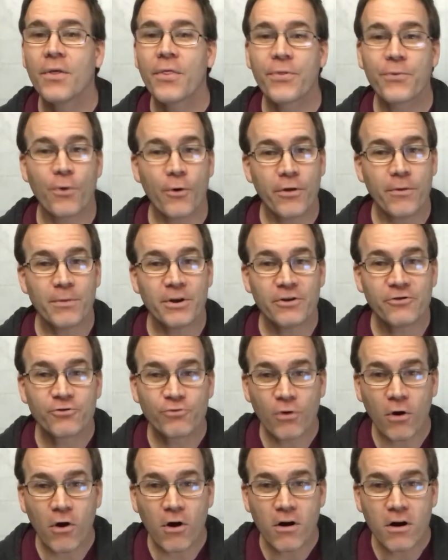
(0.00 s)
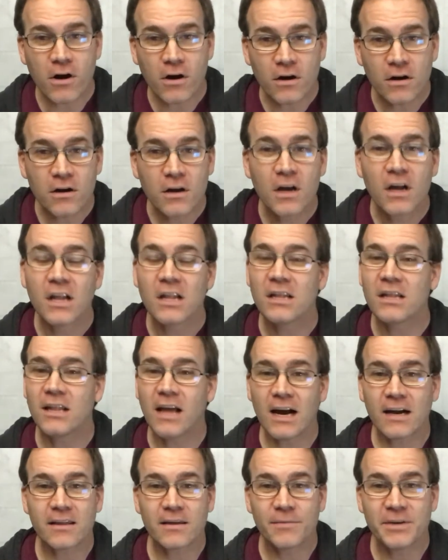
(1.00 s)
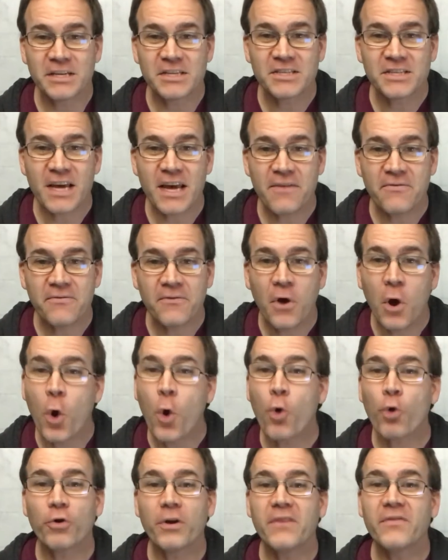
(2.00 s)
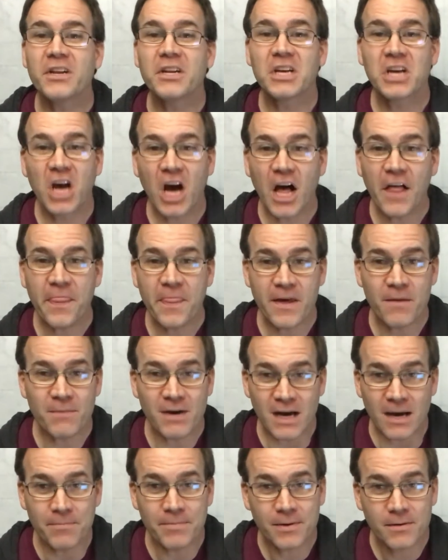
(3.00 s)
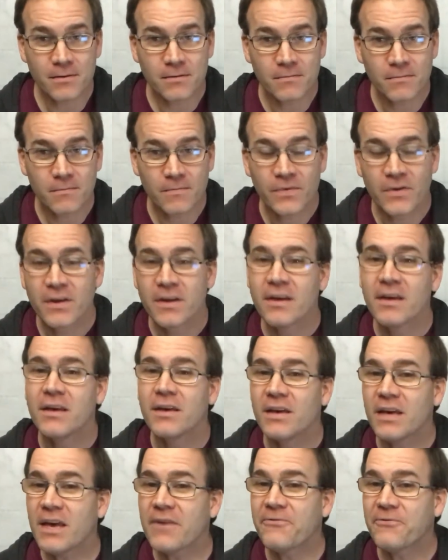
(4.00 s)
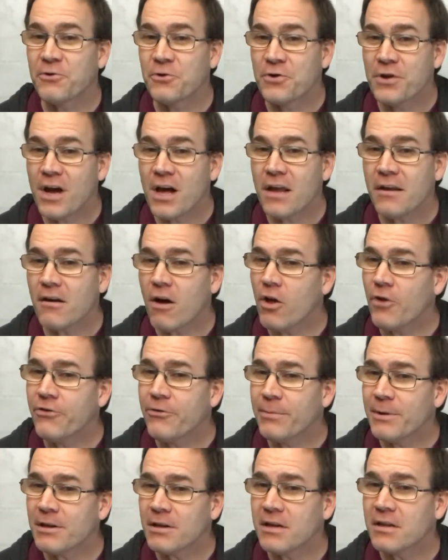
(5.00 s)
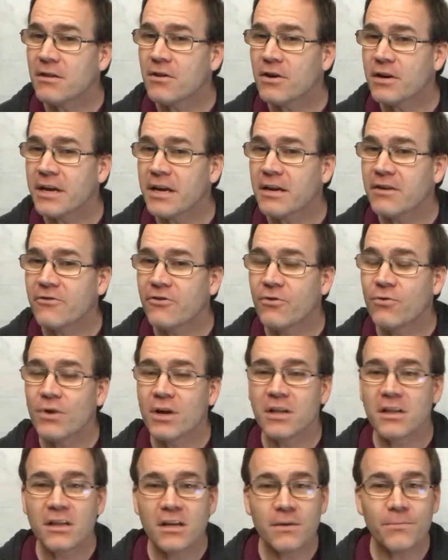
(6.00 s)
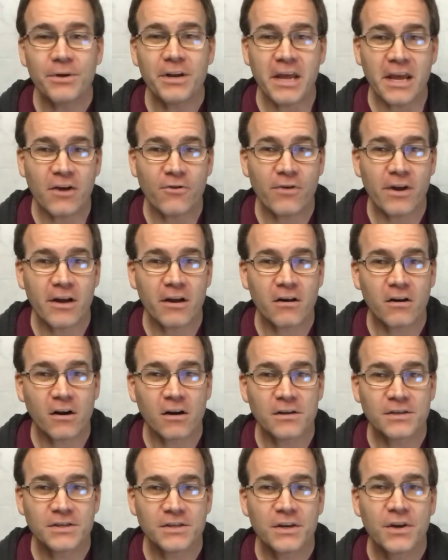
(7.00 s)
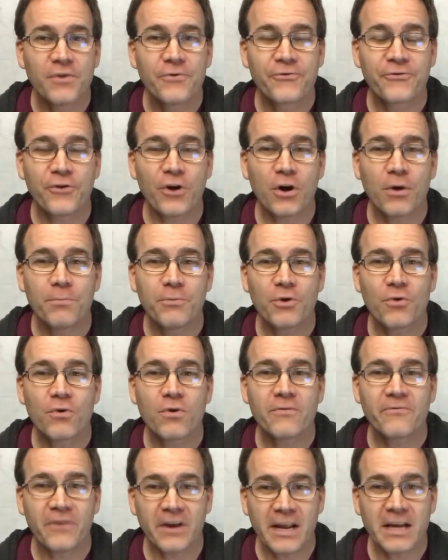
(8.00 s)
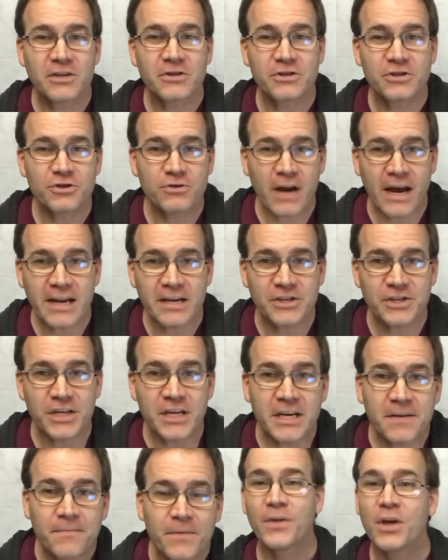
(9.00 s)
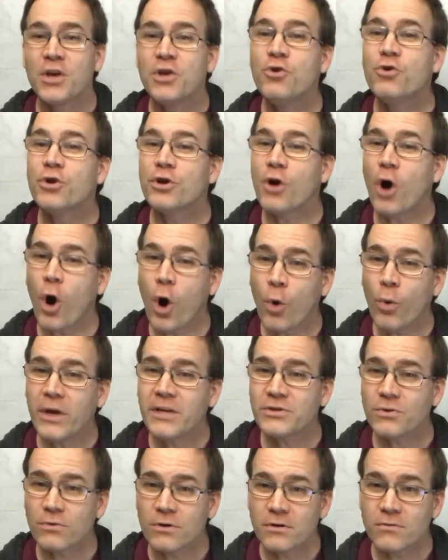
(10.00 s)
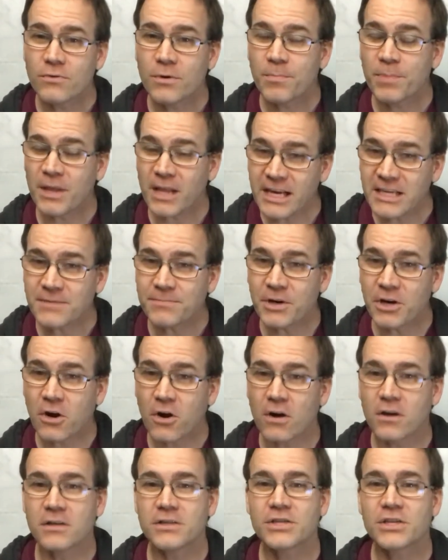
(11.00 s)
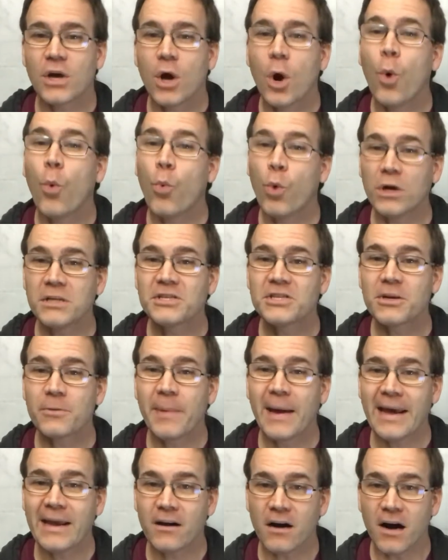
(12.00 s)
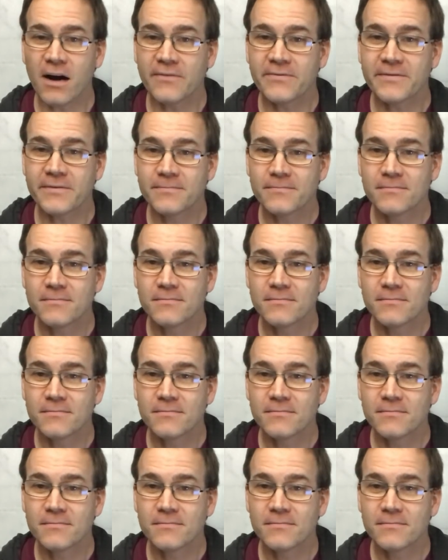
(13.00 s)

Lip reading: Throw them in a drawer, lock them in a safe, or even cut them up. If you're not ultimately looking to eliminate credit cards from your financial strategy, you can always order replacement cards once they're paid off.